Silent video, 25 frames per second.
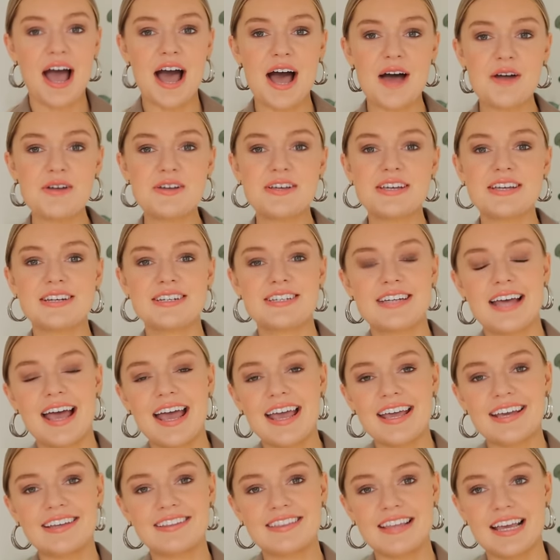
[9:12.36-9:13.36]
how you can
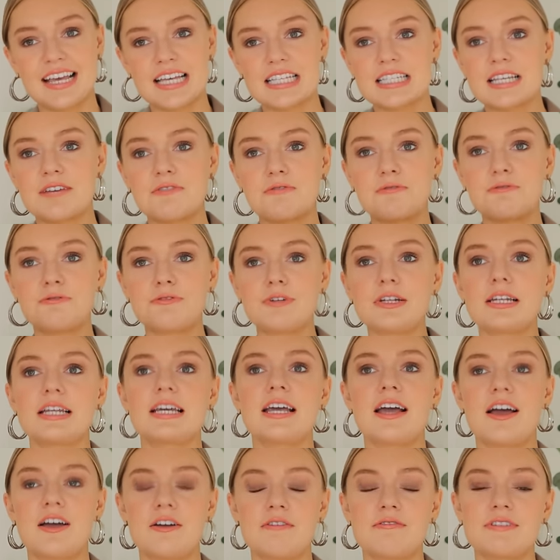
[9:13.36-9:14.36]
take this
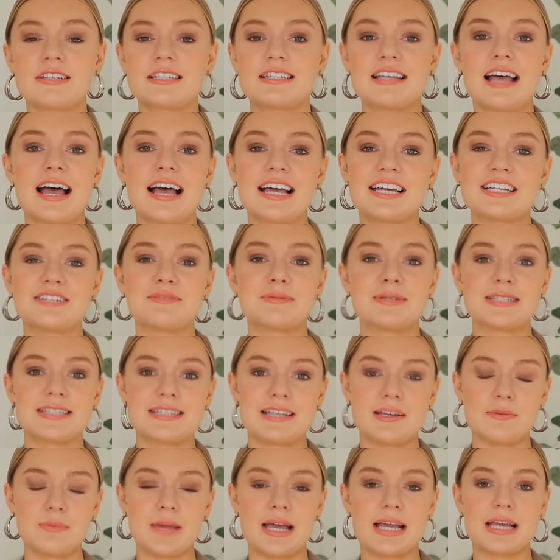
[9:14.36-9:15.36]
fully oversized but
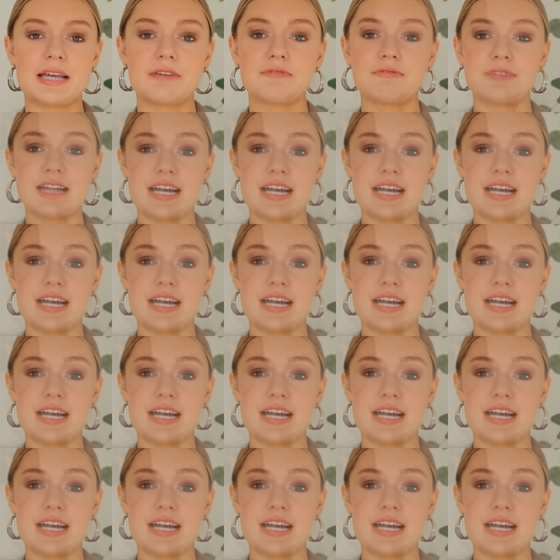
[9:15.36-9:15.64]
still make it